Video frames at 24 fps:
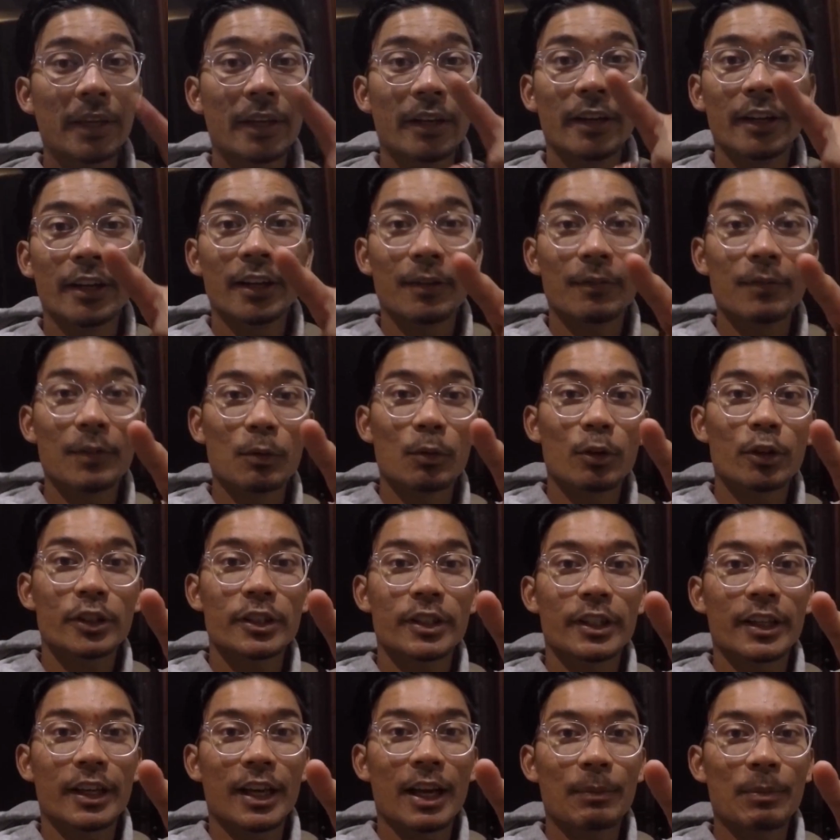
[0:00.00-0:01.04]
Kieran, if you're
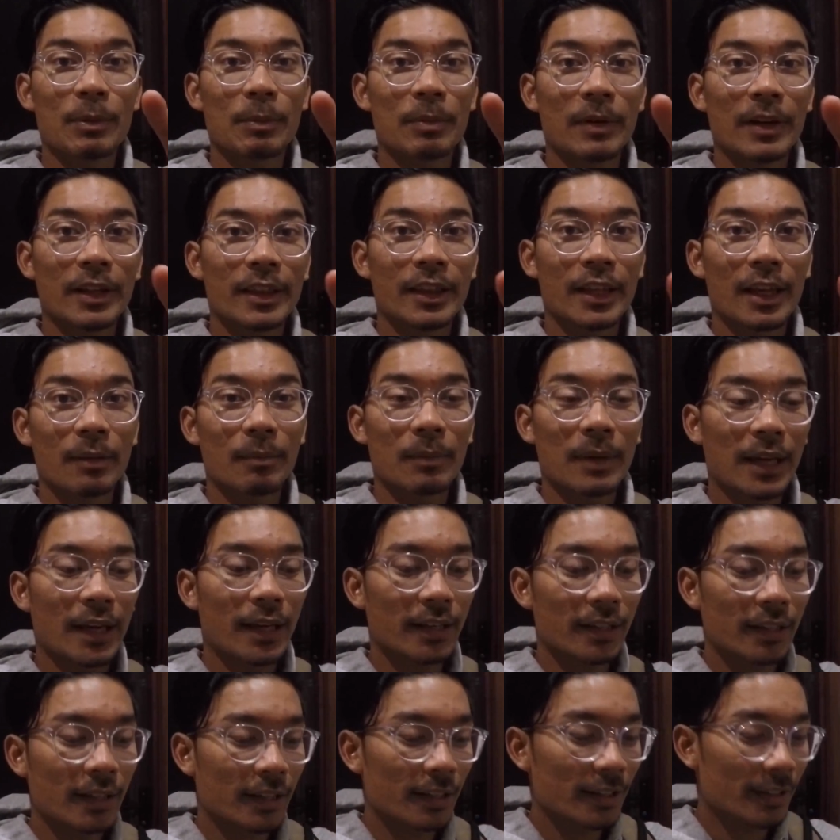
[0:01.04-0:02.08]
watching, happy birthday, man.
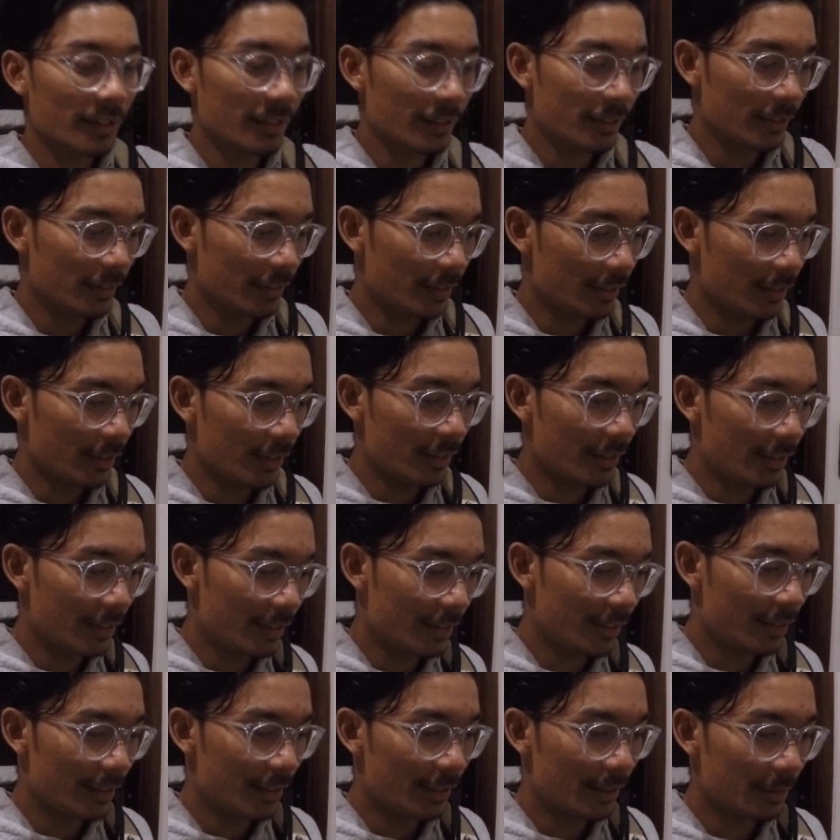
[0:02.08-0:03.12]

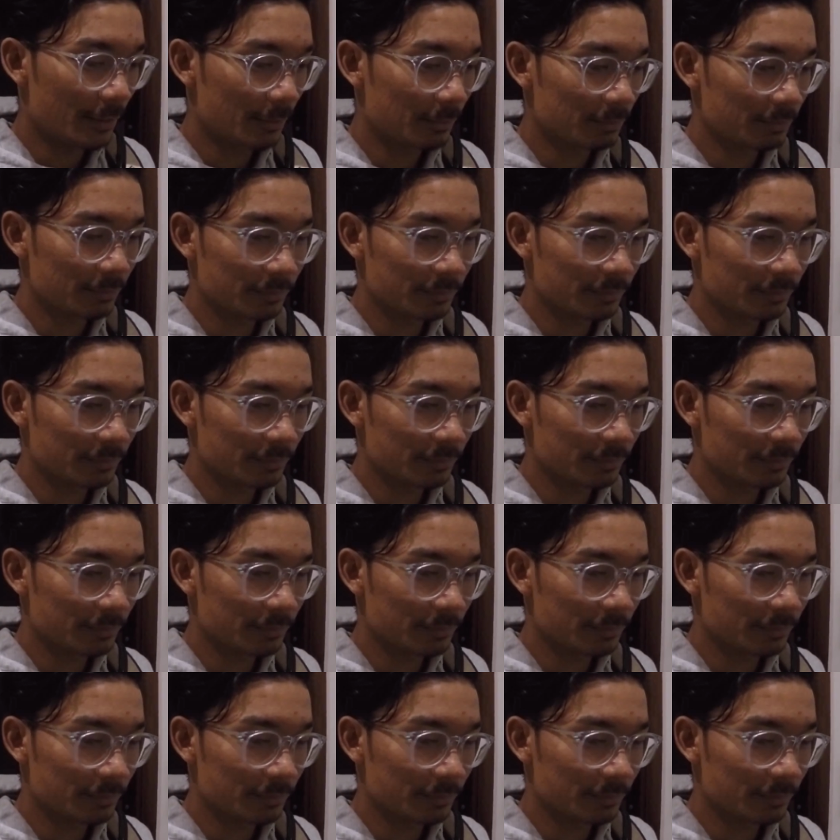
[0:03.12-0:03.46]
Um,